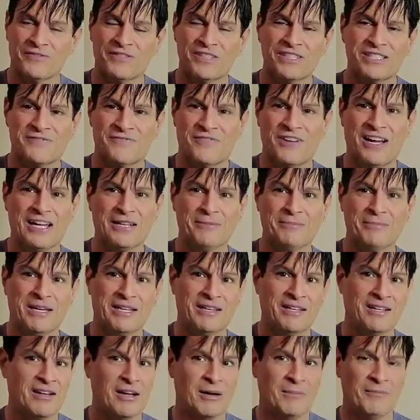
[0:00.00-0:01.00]
of these fine
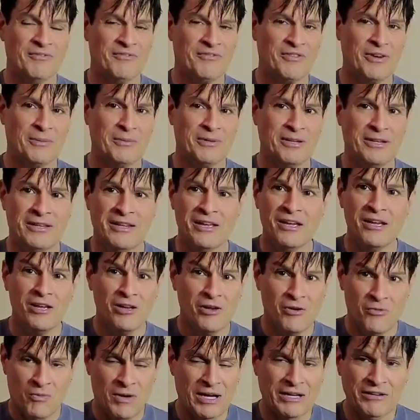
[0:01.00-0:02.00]
men come from, and
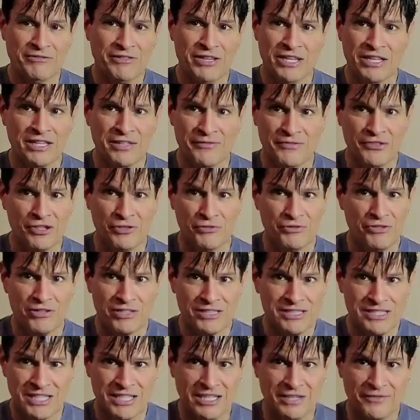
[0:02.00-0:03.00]
why don't they live in New
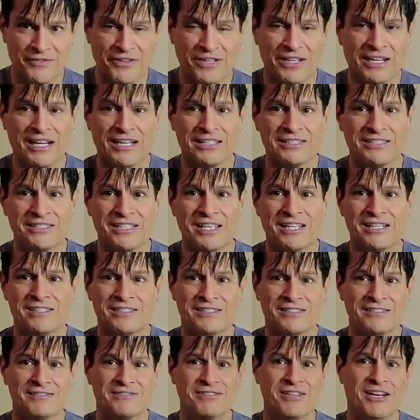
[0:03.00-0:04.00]
York City, for God's
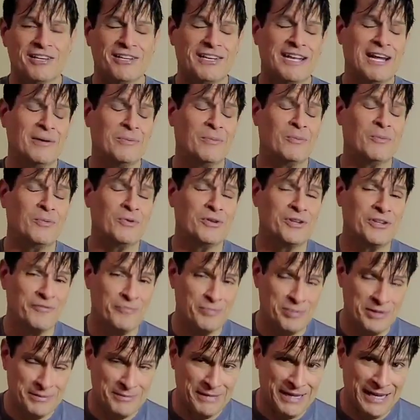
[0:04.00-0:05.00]
sakes? Son, I would
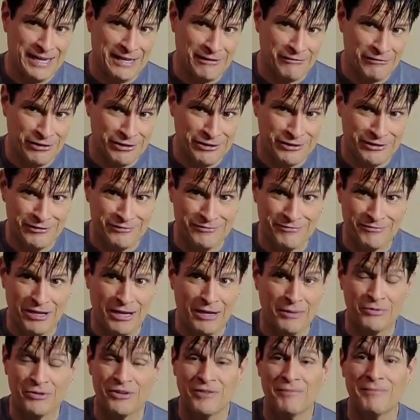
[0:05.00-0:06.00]
have been married.
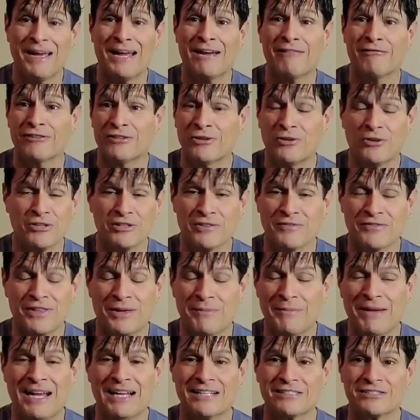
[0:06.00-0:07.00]
I would have married all of
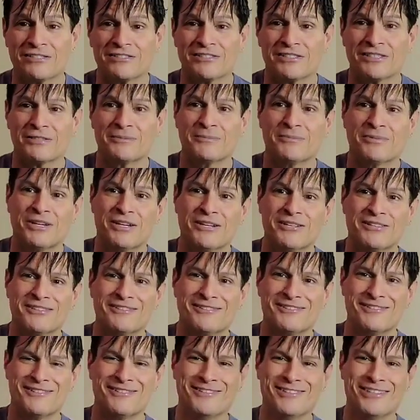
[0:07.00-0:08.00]
them, actually, but
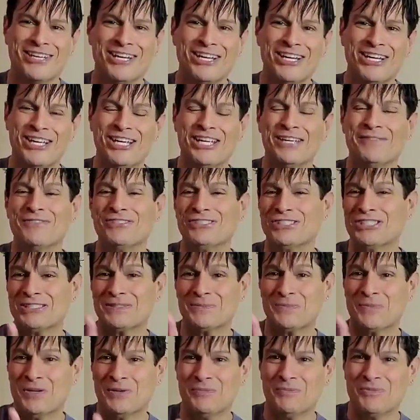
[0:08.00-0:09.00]
even
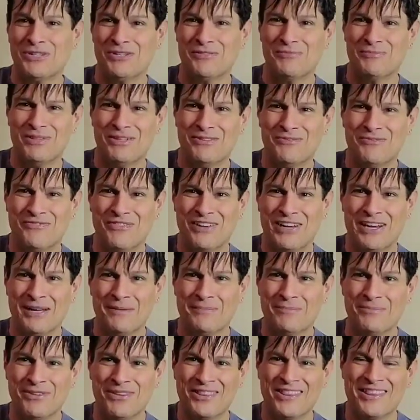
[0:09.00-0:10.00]
just one would have been
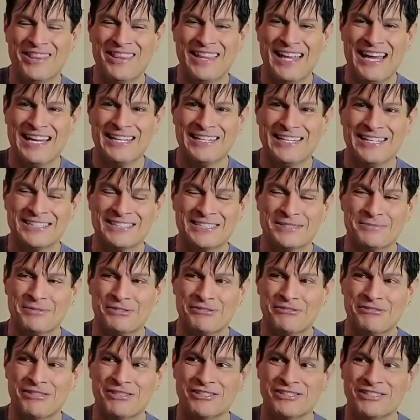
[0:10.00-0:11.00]
fine. But that
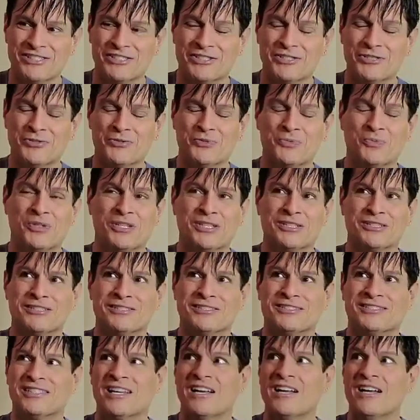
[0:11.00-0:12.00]
experience, too,
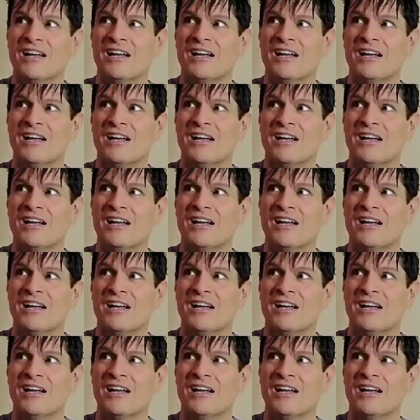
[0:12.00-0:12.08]
was